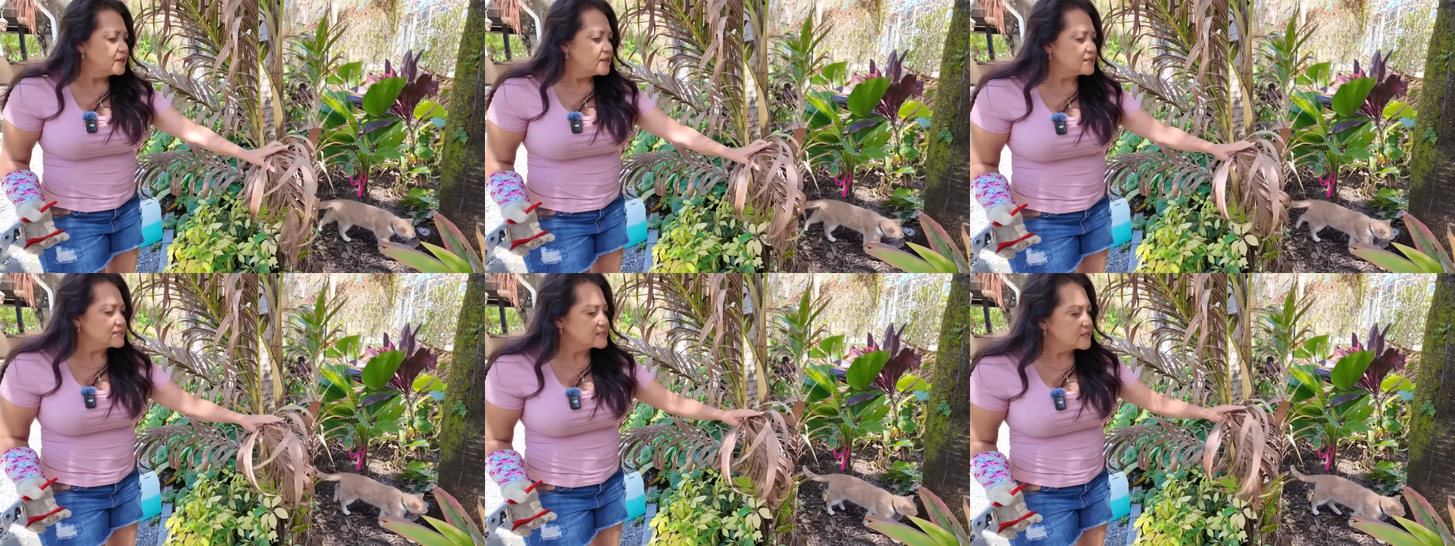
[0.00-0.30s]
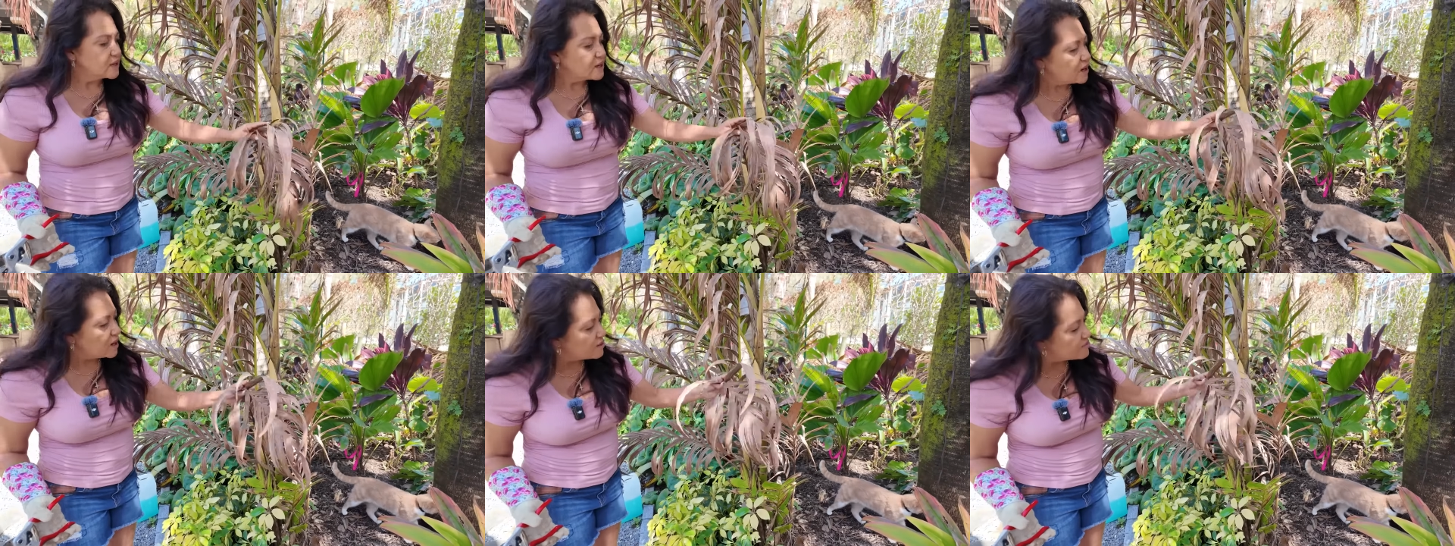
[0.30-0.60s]
It's
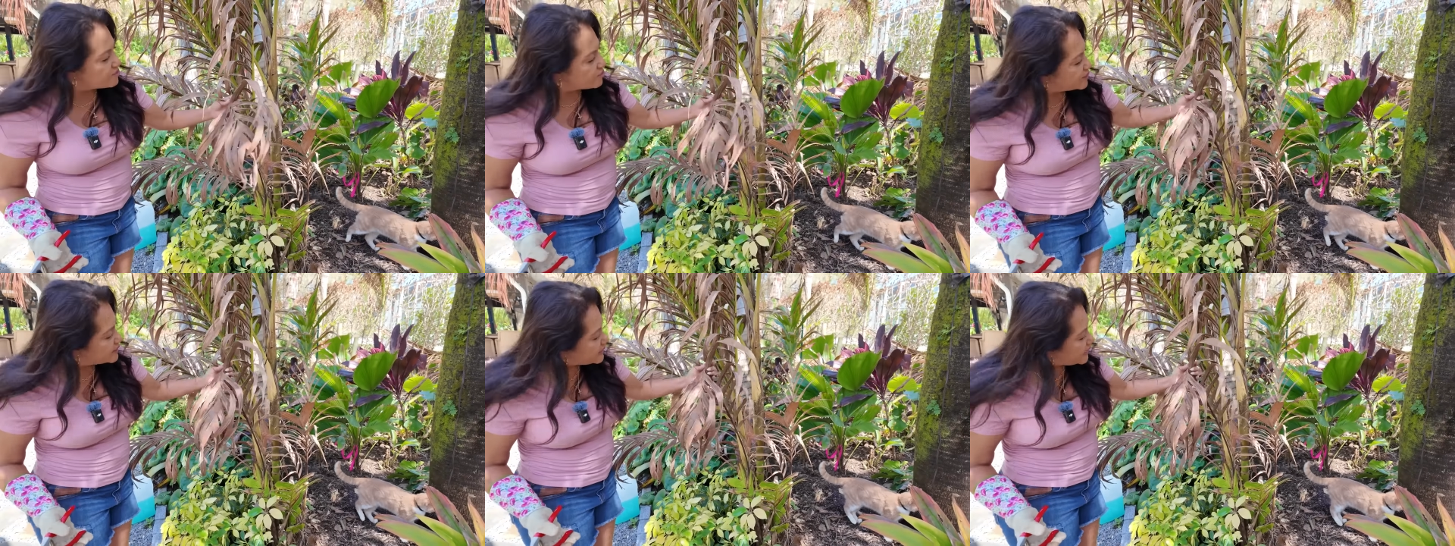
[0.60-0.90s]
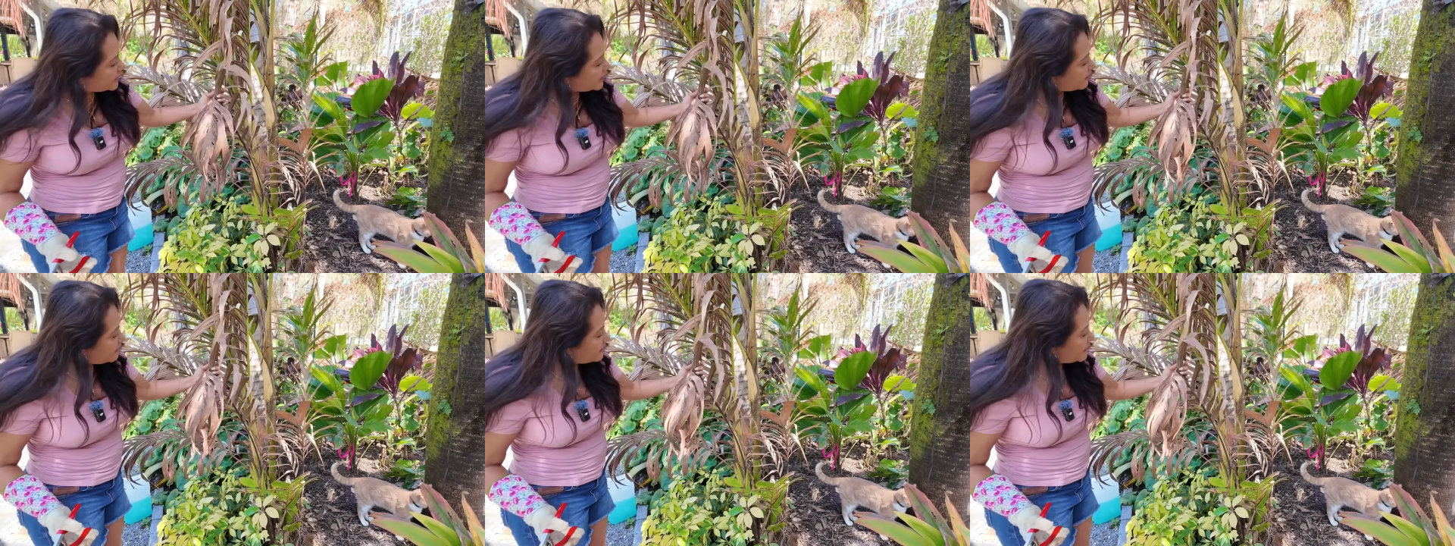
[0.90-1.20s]
not offering
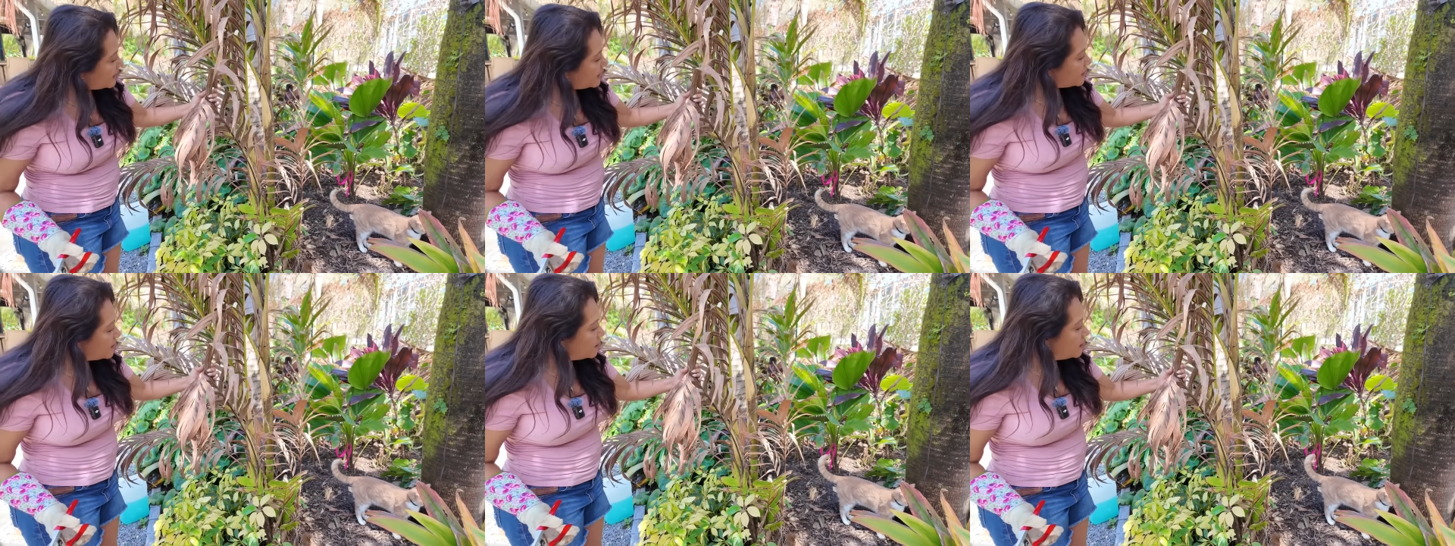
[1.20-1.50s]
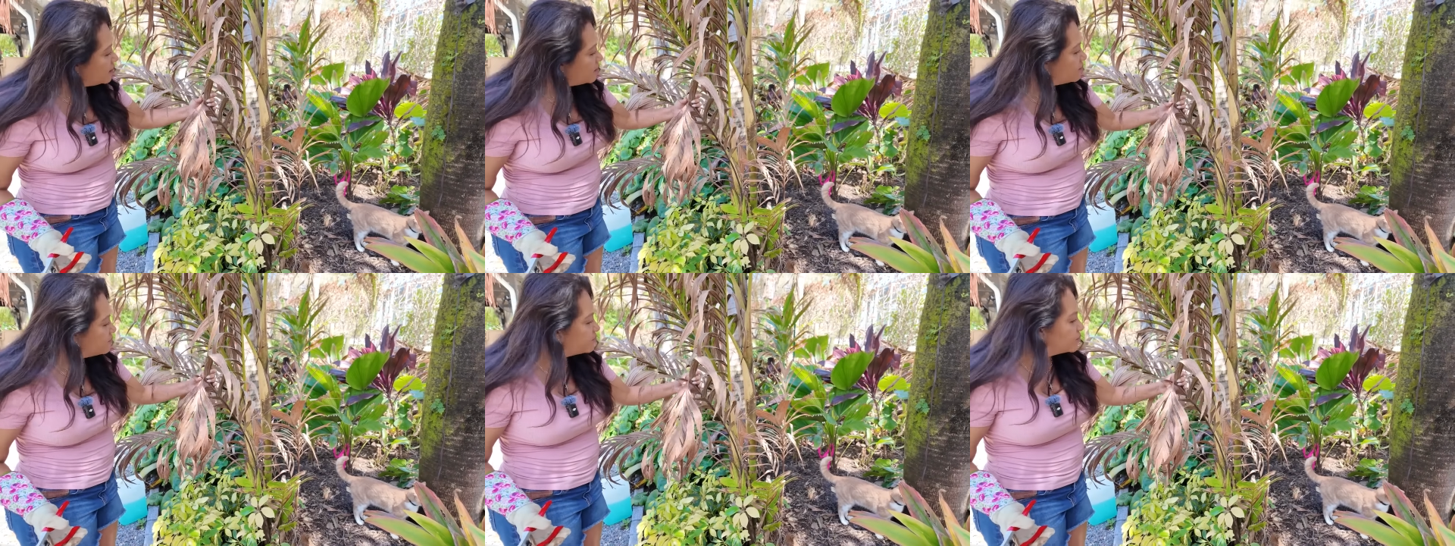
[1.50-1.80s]
anything.
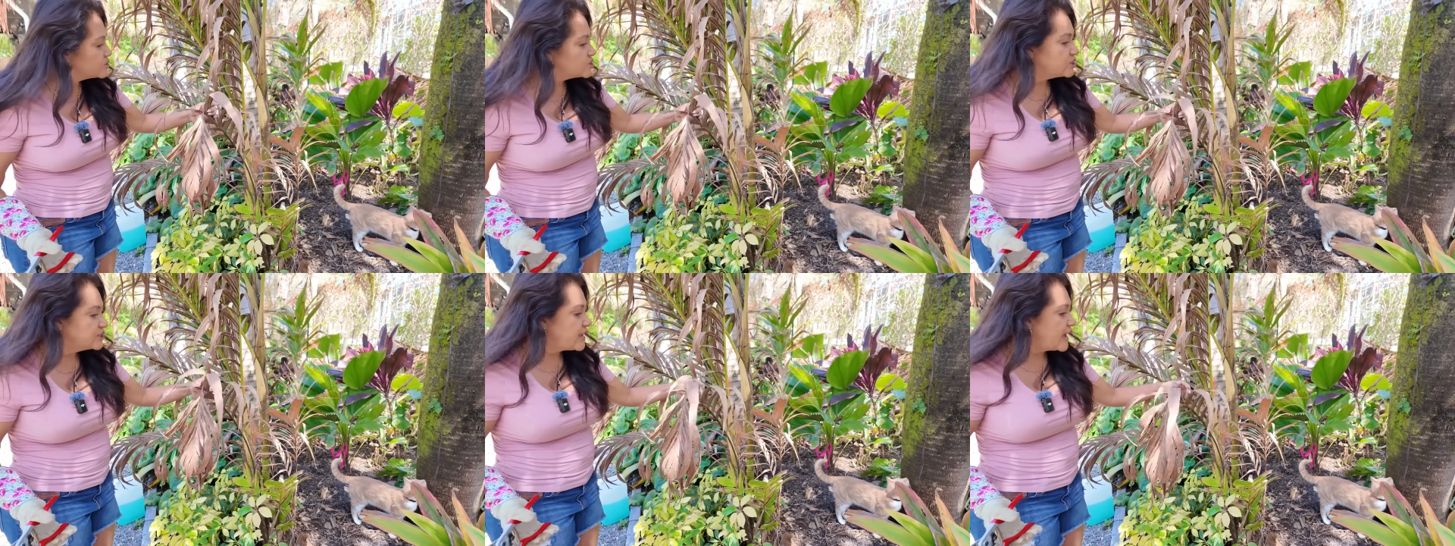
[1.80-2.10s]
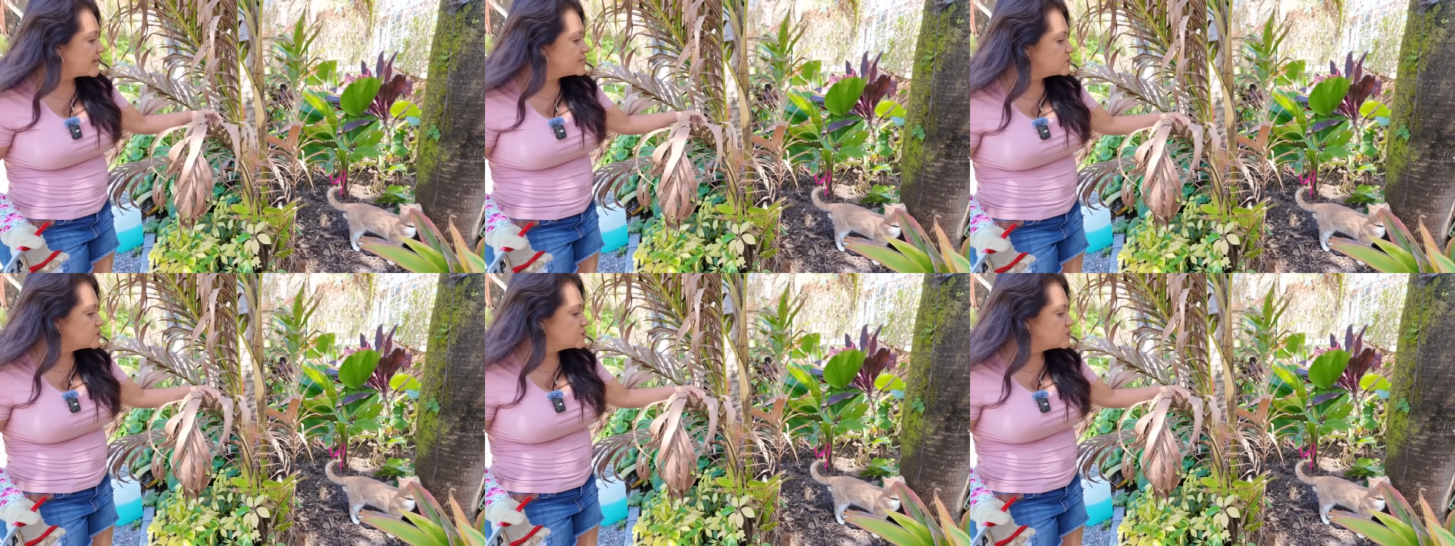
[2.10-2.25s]
Fortunately,